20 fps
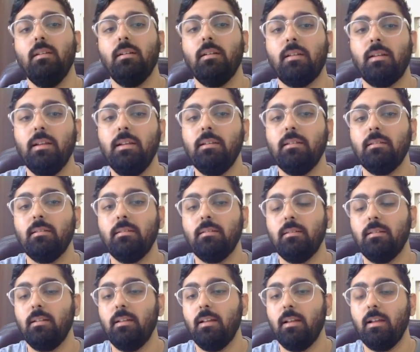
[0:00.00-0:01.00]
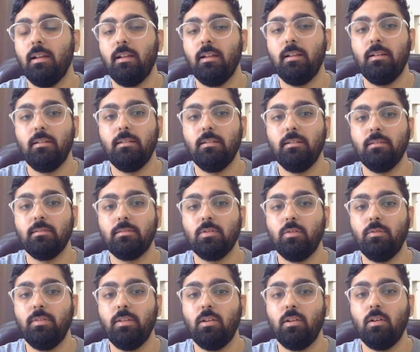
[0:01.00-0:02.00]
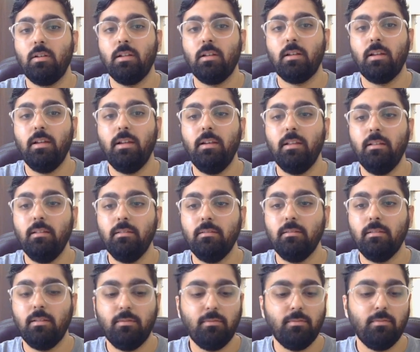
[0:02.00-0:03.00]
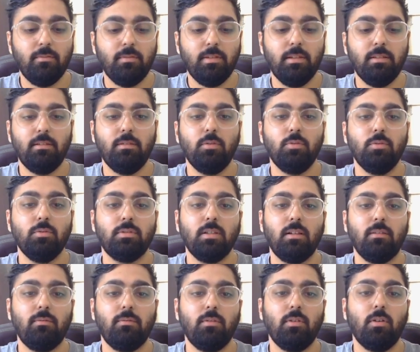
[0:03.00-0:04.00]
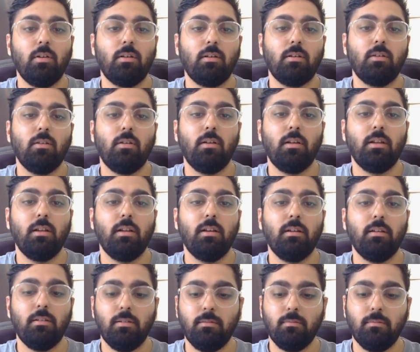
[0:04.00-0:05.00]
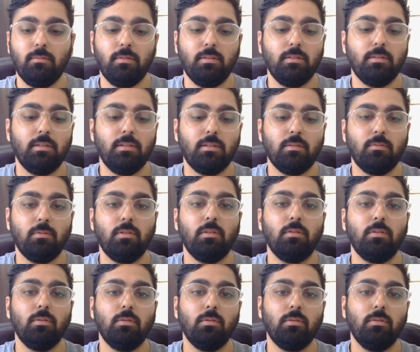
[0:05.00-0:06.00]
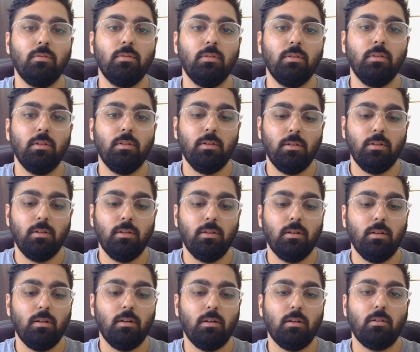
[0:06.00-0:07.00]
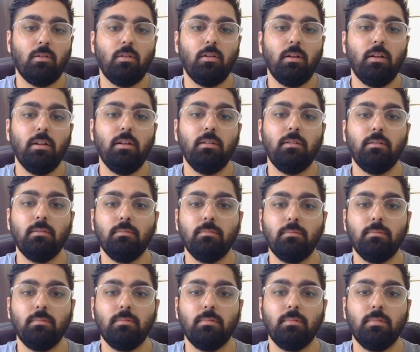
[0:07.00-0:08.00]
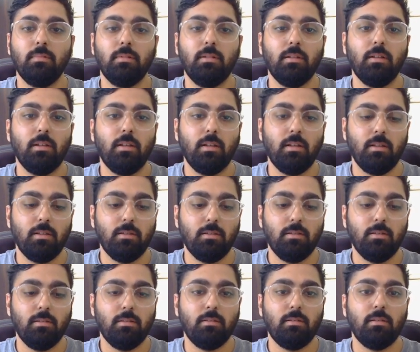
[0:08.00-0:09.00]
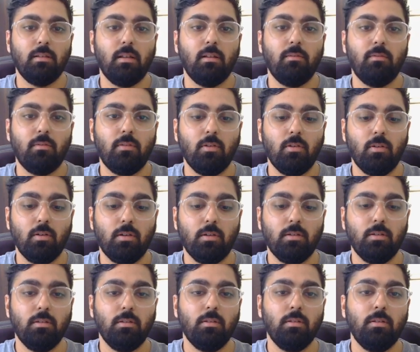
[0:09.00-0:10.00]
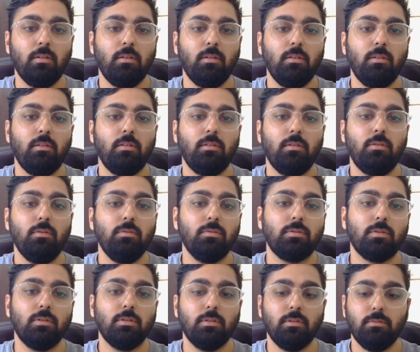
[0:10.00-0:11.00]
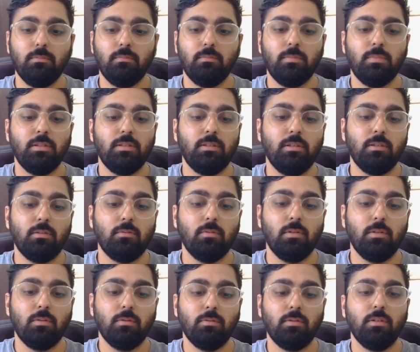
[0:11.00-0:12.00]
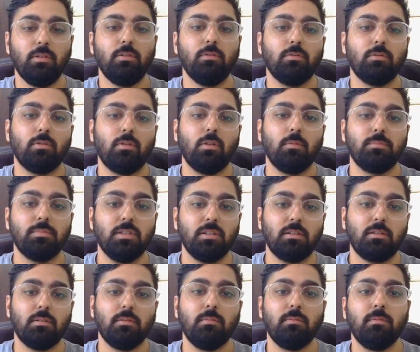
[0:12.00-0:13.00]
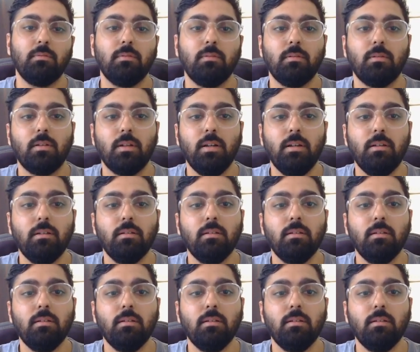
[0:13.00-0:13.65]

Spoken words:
right? And so we got our ID, and we do self.content is equal to content, and self.user is equal to the user object, right?